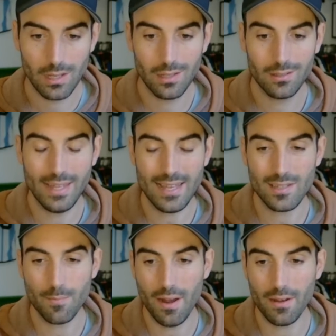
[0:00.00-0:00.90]
Diaz to
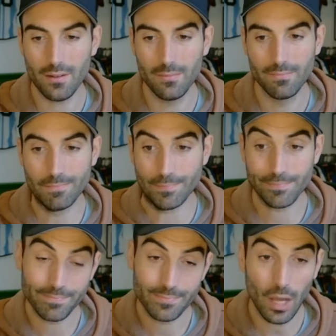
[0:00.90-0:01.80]
Brennan.
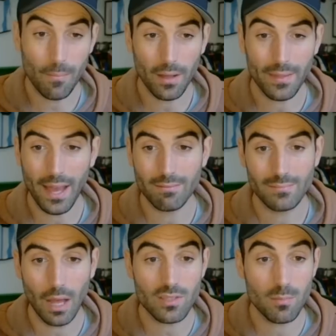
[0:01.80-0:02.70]
Don't mind that.
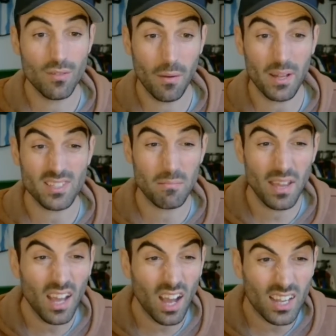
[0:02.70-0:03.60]
That was a move, I must
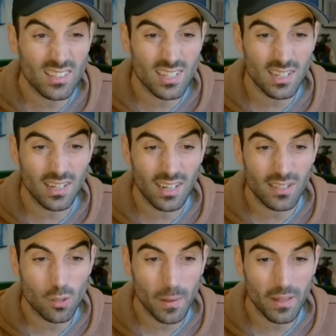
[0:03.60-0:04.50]
admit, I considered a
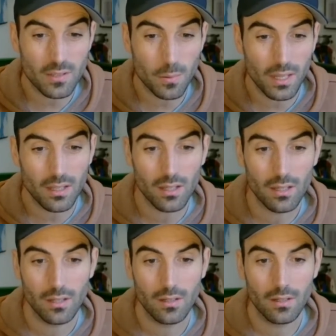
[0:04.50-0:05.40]
little bit this week.
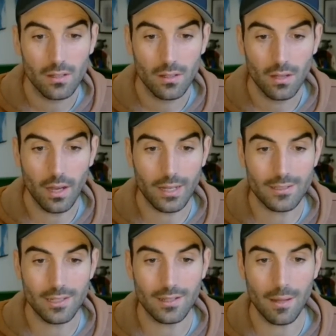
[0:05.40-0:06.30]
I
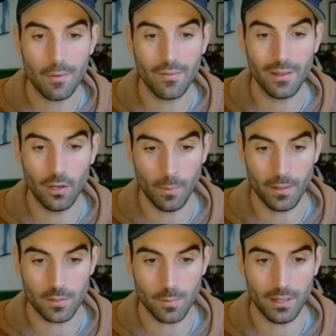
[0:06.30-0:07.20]
considered that move a little bit
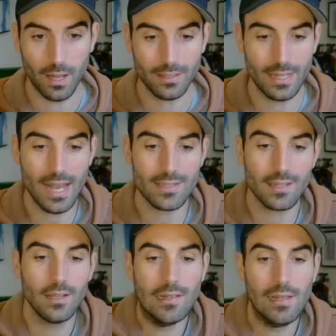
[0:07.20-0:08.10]
this week. Like Diaz,
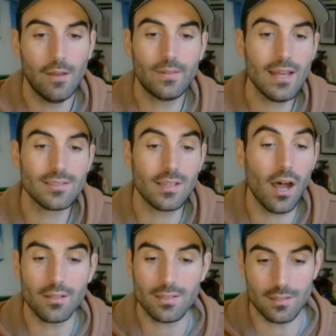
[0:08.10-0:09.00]
if Diaz
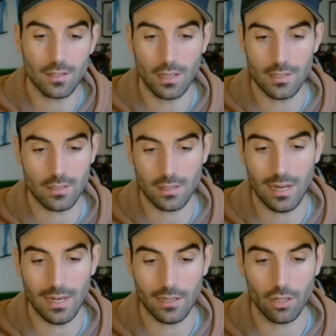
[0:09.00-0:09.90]
starts, he's
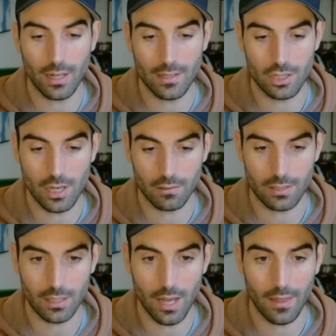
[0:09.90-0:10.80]
clearly good against
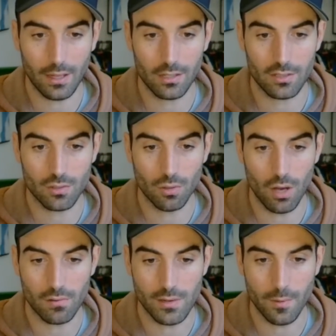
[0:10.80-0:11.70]
Chelsea. Like they're going to score
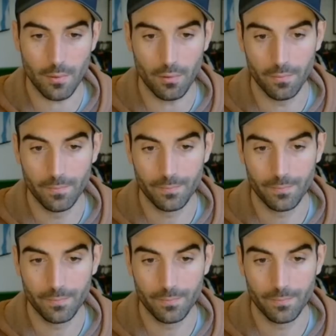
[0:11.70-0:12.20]
goals, Liverpool.